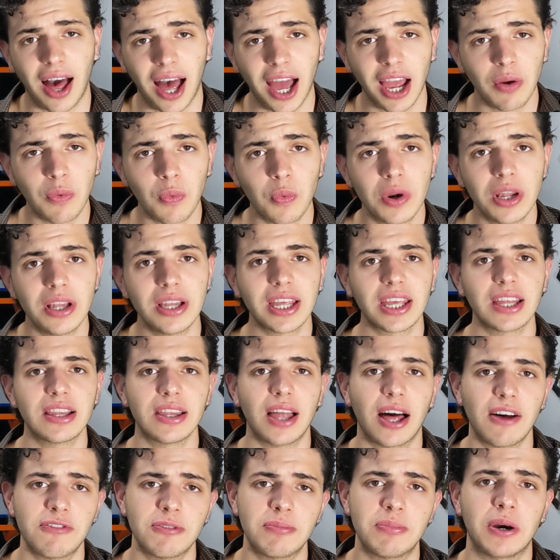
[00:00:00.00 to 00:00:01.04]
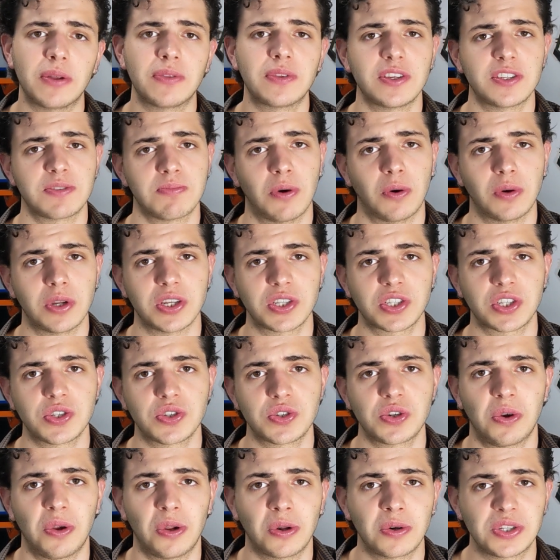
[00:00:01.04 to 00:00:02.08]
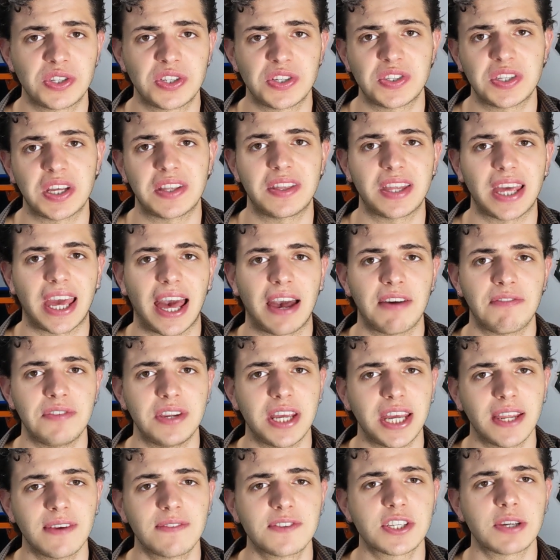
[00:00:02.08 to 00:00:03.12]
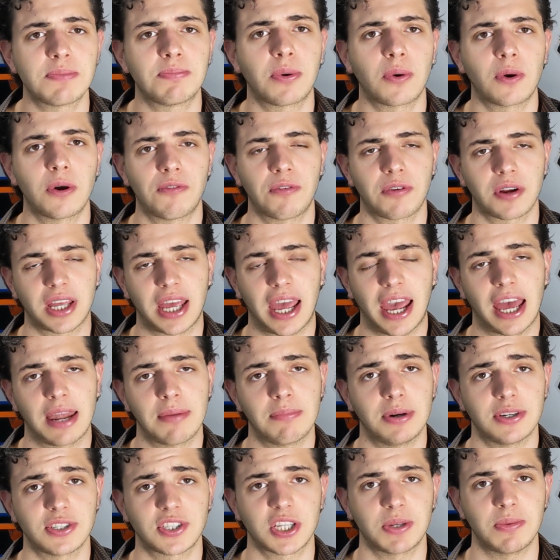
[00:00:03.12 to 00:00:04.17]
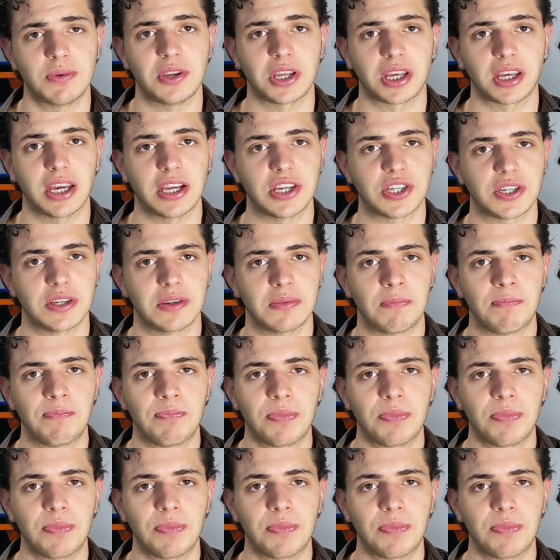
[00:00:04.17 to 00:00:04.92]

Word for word: I really love about these Modius controllers is that they have native support for CAN bus communication.